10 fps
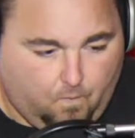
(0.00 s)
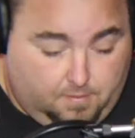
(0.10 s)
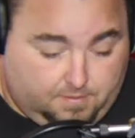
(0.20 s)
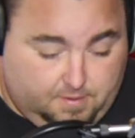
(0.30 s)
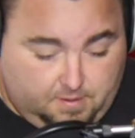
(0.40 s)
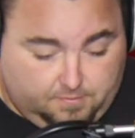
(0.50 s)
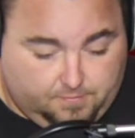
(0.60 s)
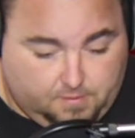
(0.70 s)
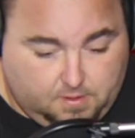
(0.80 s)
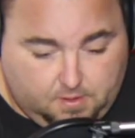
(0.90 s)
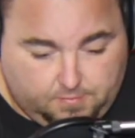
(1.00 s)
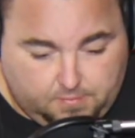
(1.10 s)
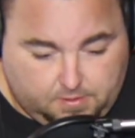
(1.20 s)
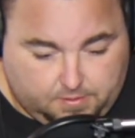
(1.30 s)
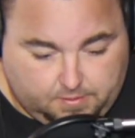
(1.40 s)
Got the NFL
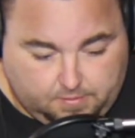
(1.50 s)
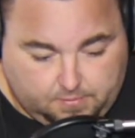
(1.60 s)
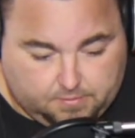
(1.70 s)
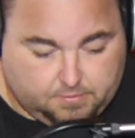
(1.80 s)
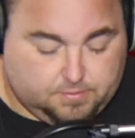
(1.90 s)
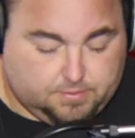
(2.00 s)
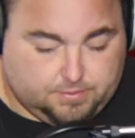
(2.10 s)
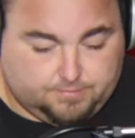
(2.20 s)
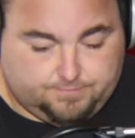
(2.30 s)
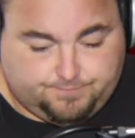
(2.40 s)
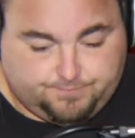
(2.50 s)
Combine going on